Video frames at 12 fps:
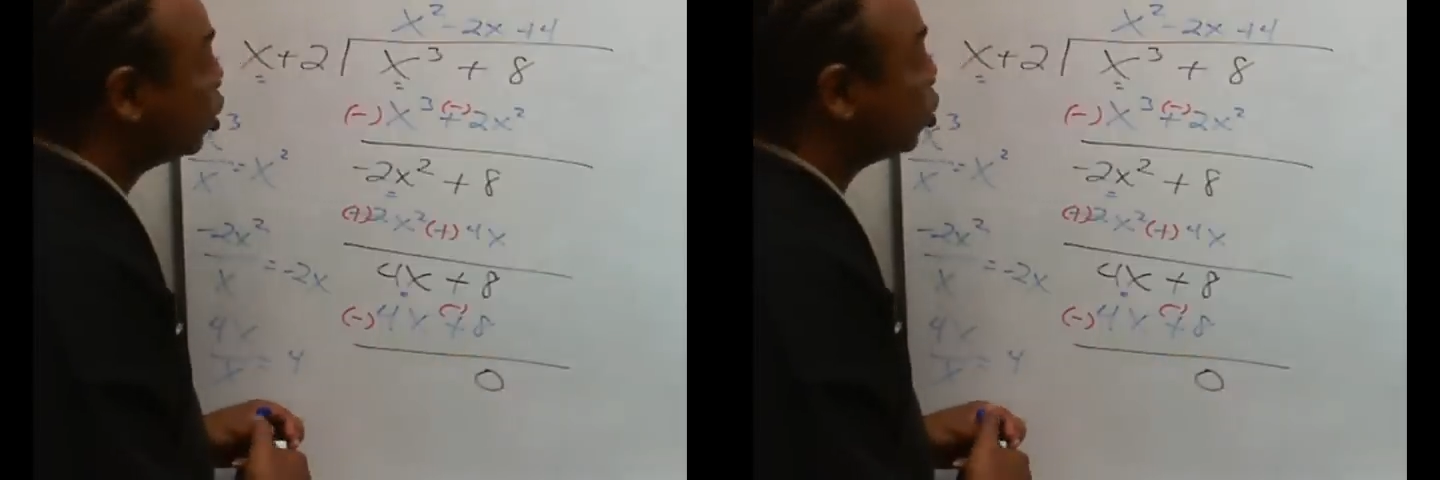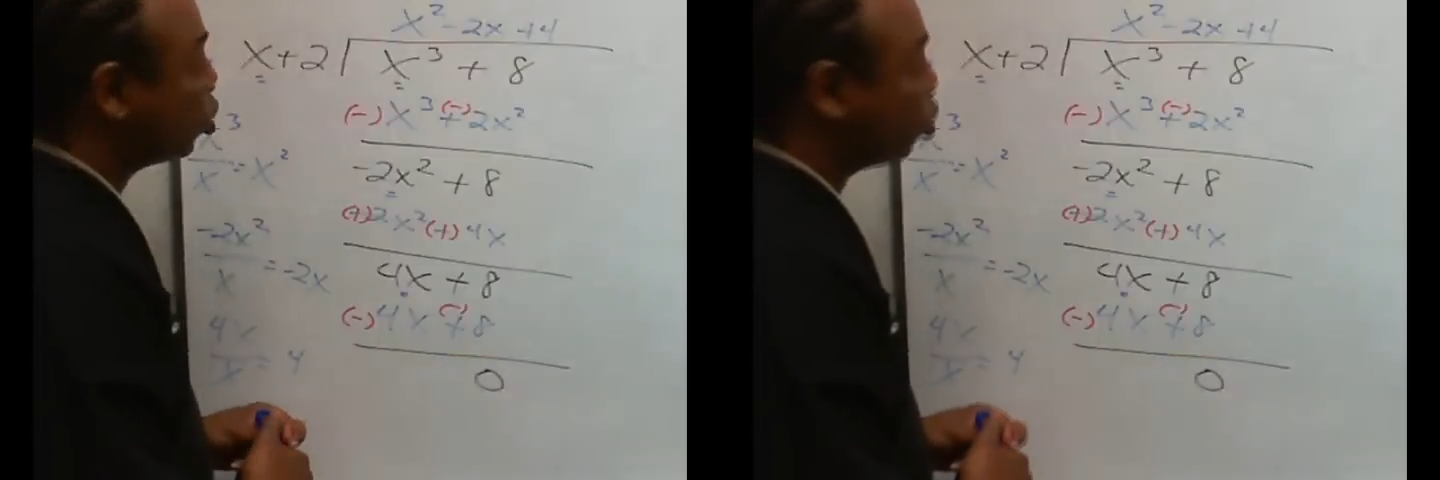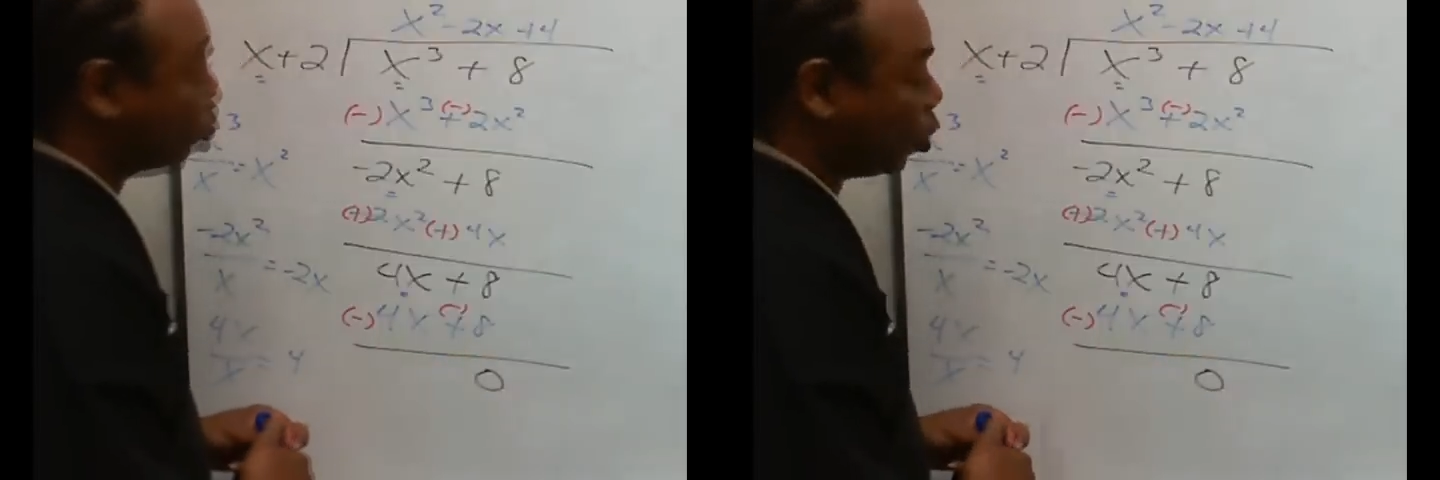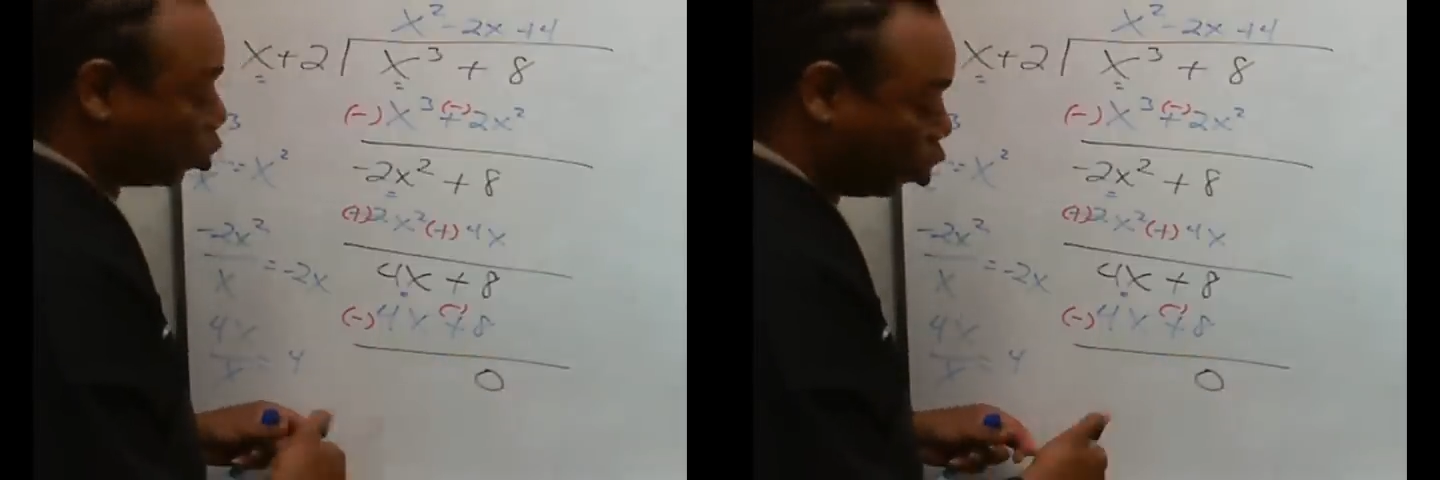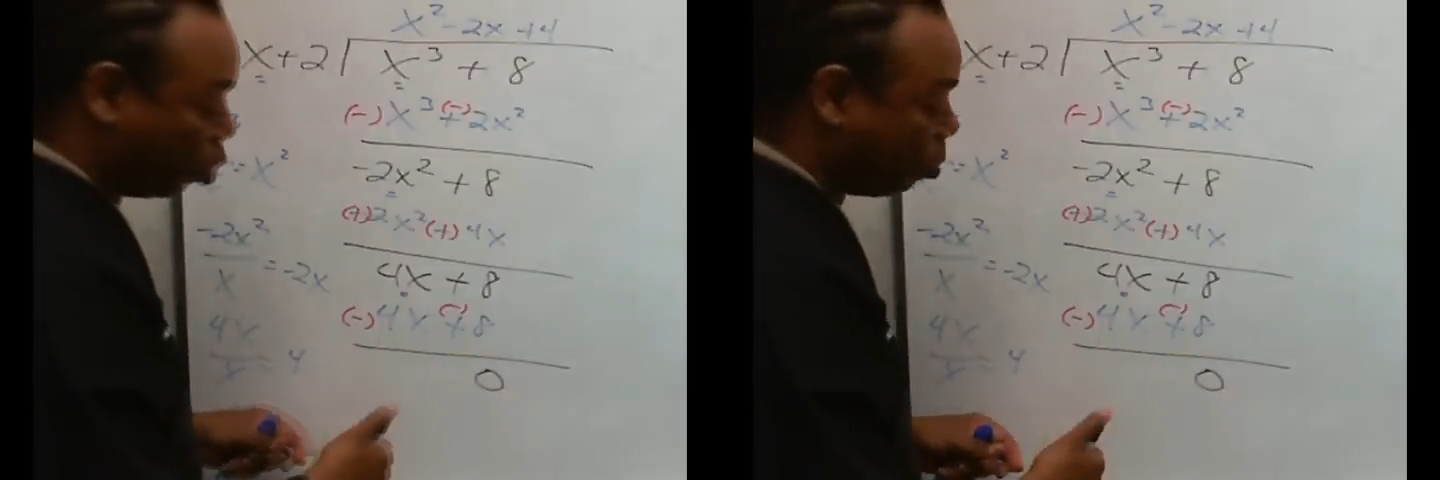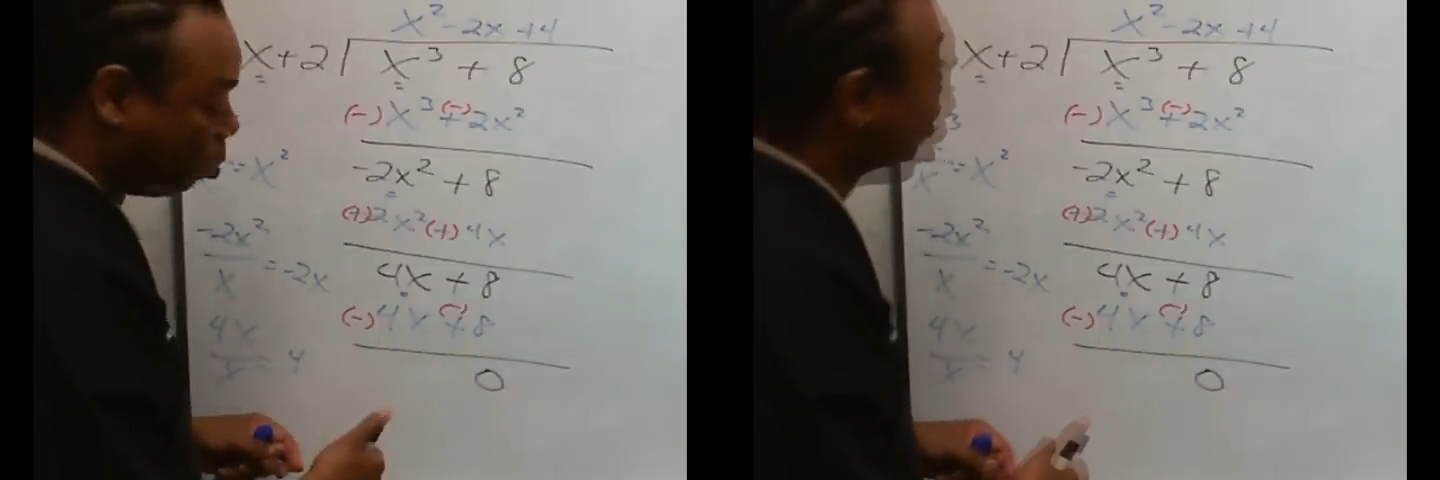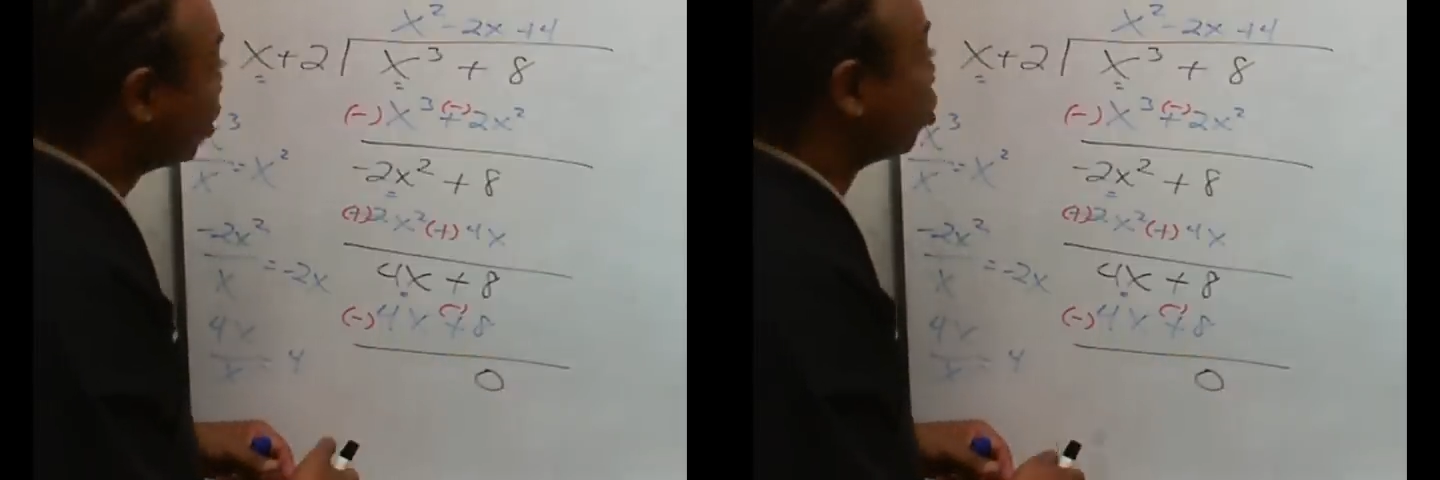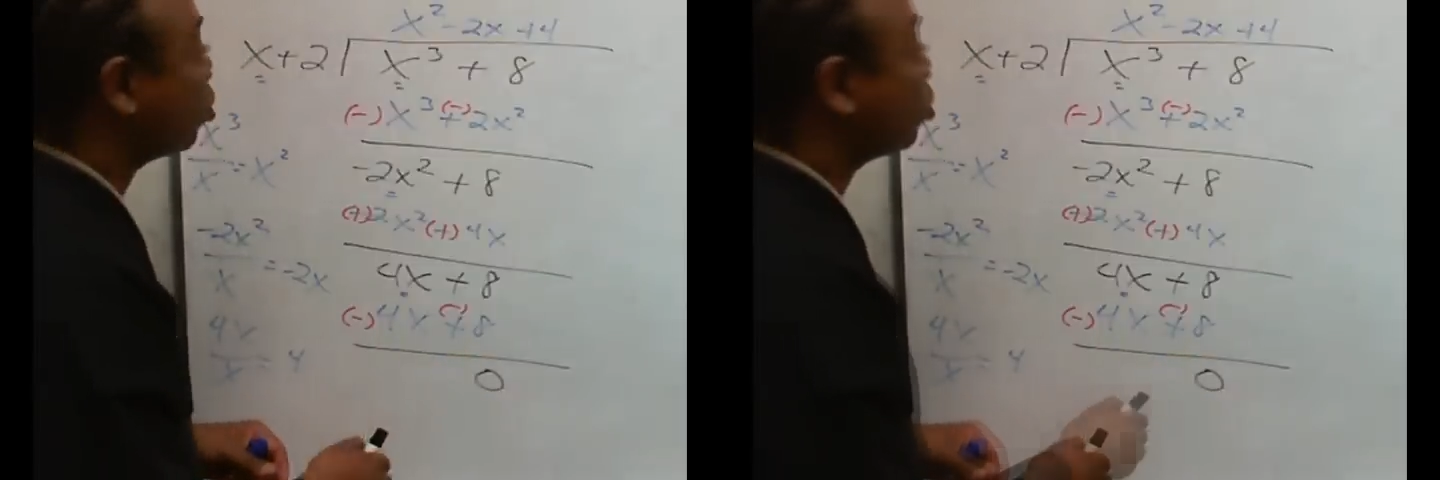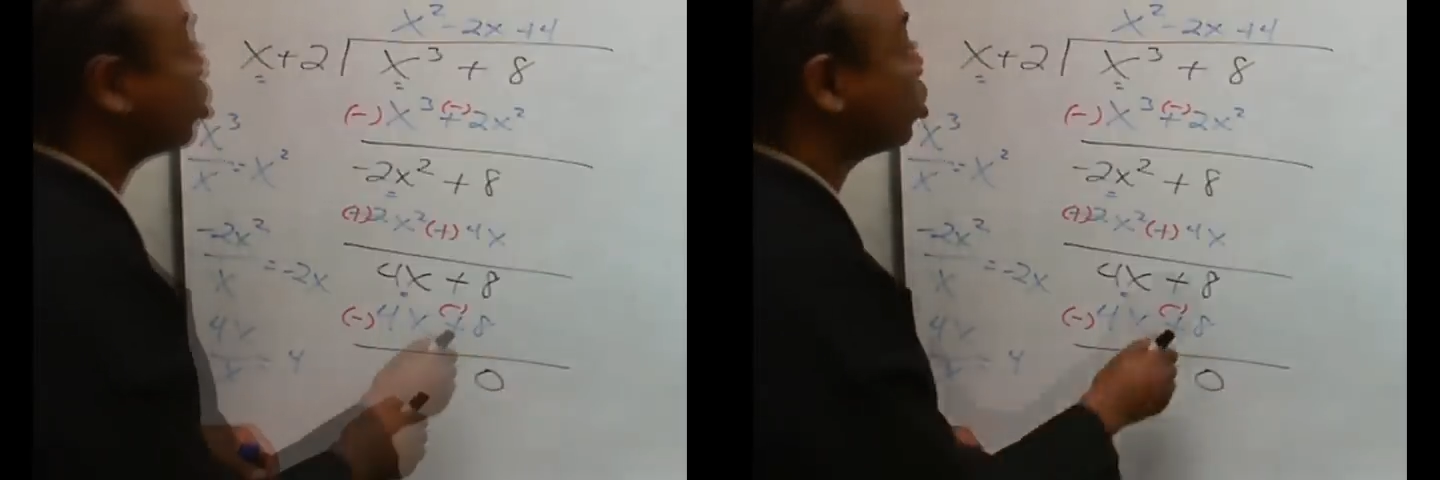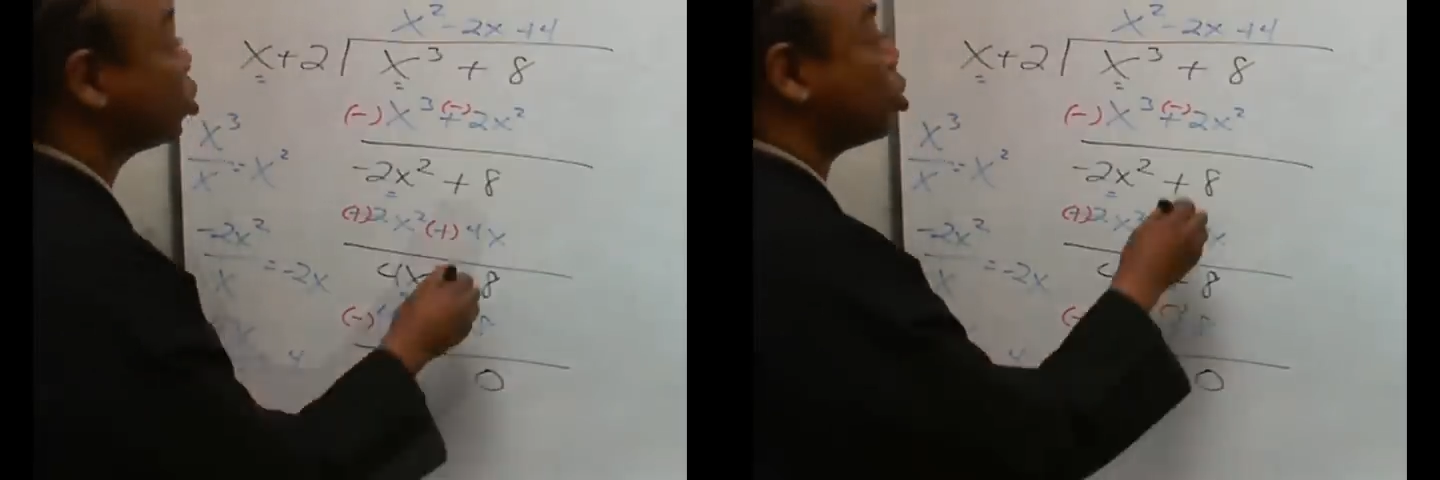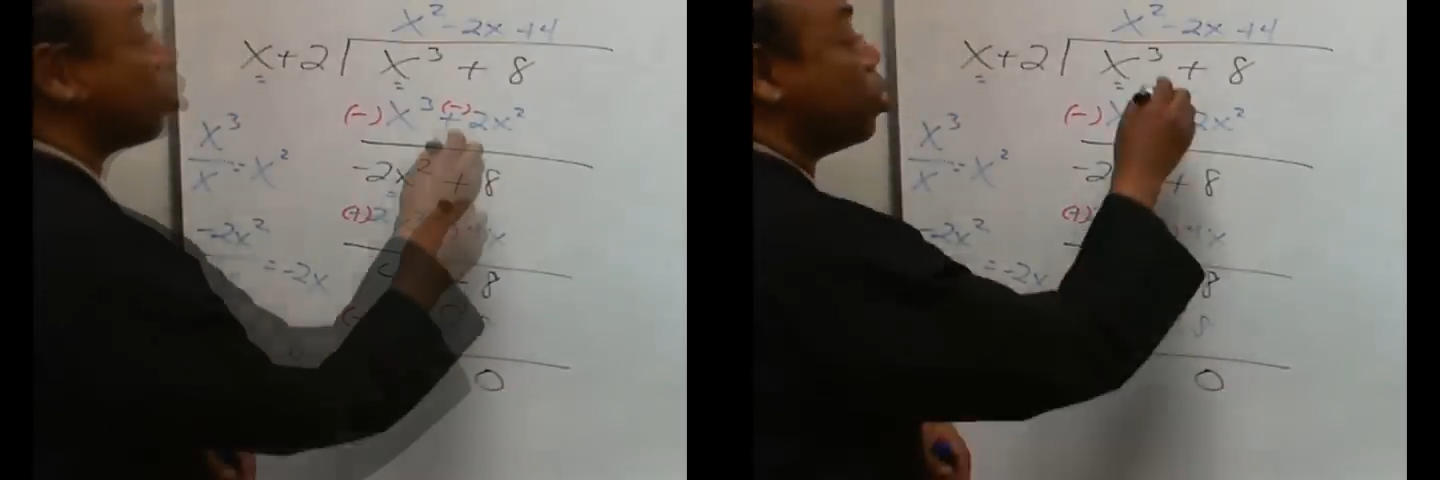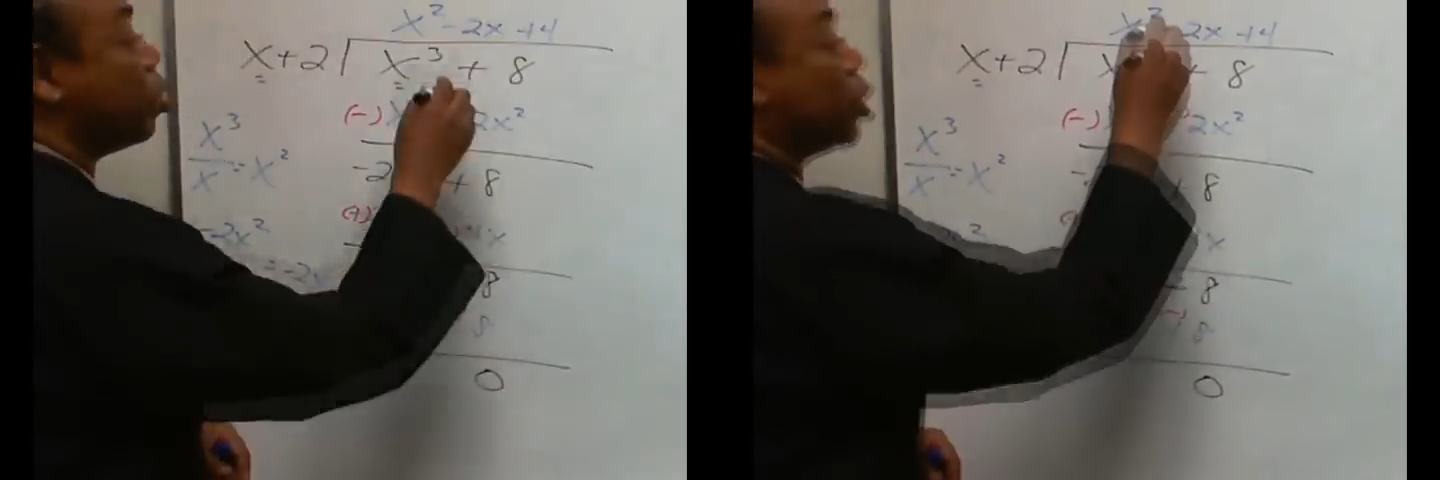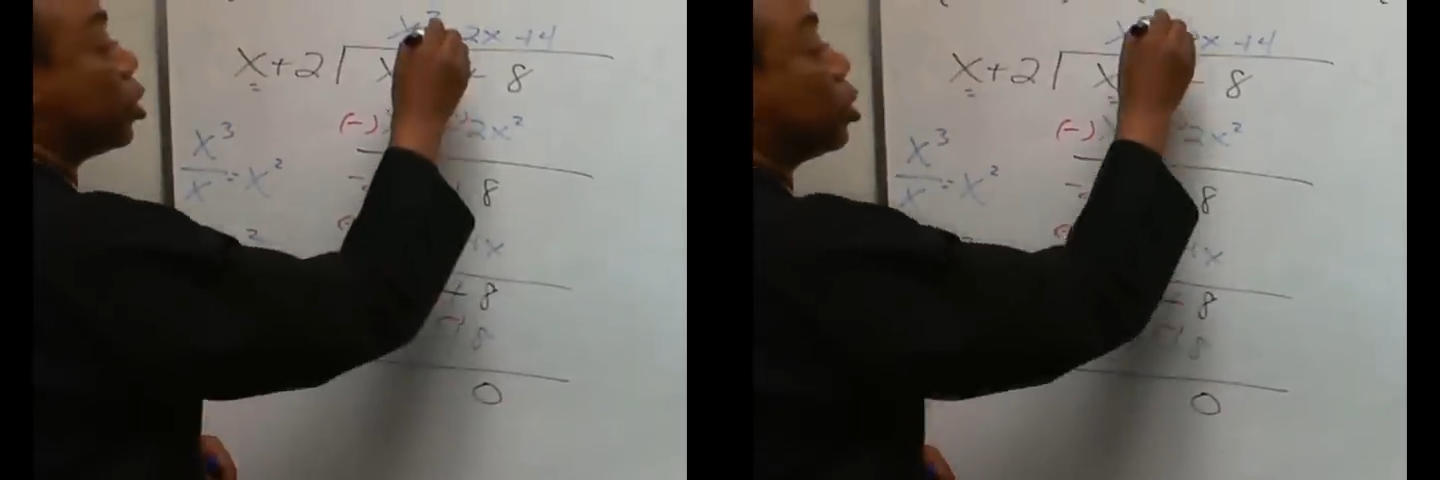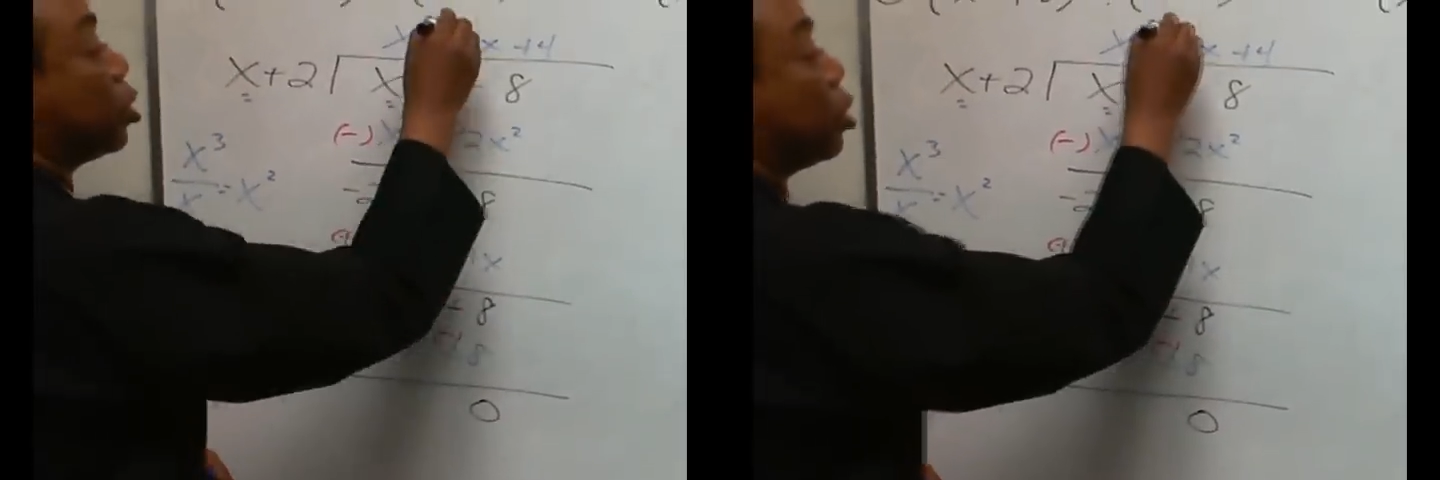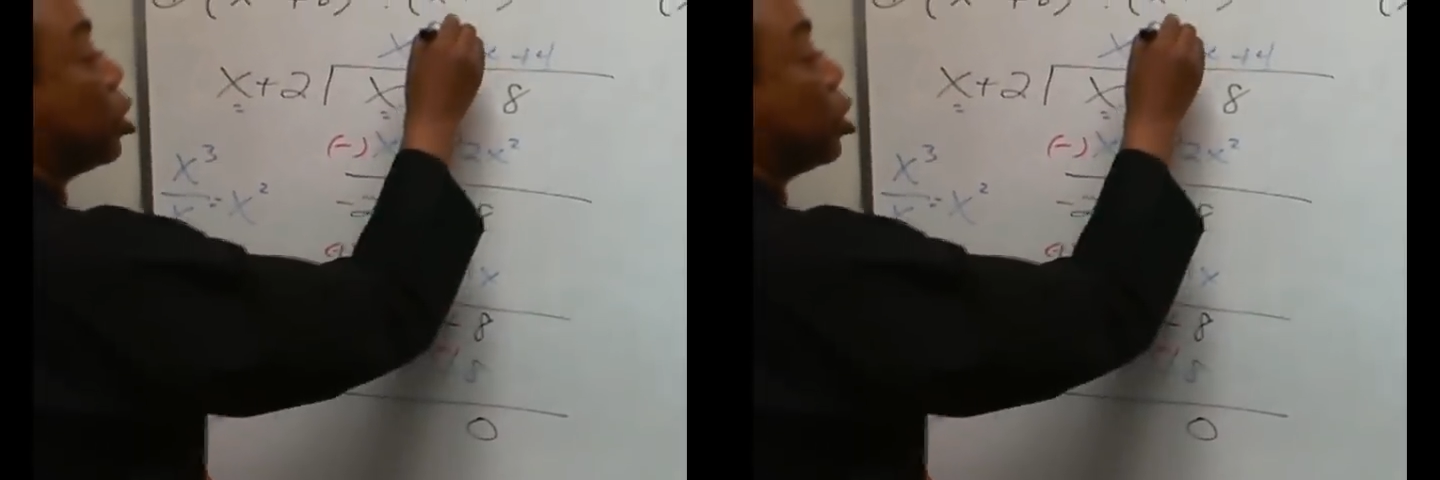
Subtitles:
So there's no remainder. So this